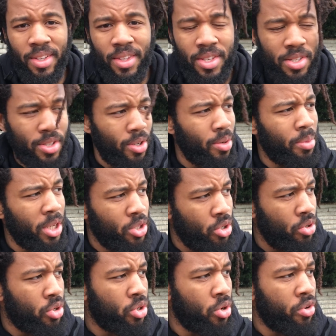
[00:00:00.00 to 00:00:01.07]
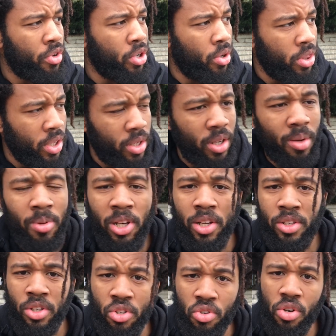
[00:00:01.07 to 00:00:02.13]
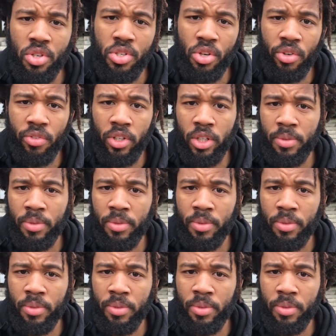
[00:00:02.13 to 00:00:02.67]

This is going to be a tutorial on the double under crossover.